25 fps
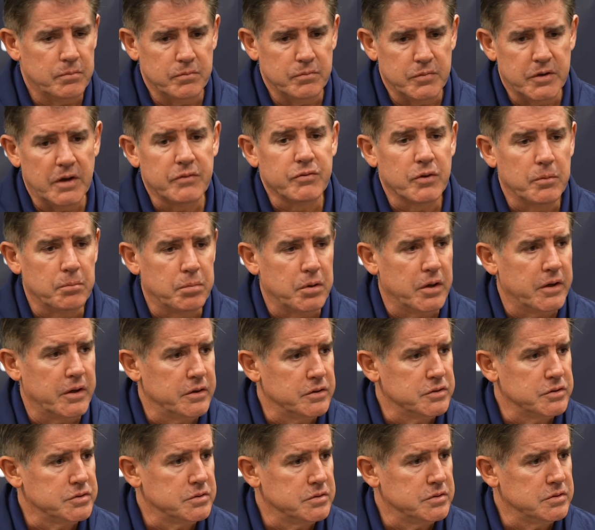different
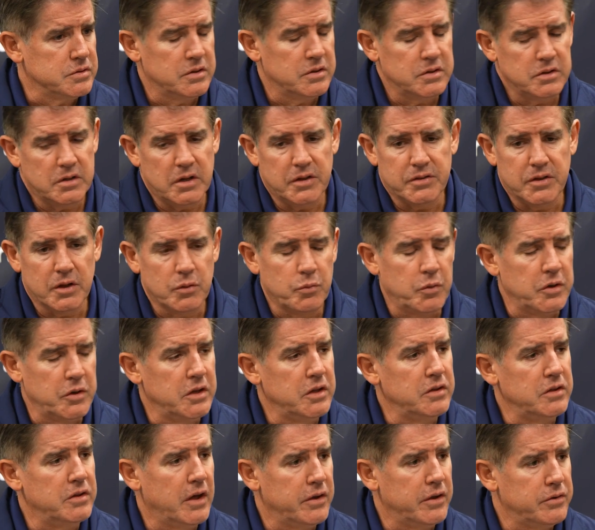players, and I think we
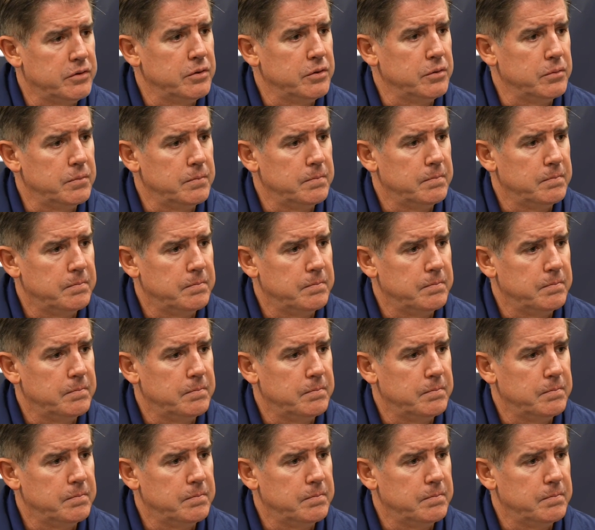need that too.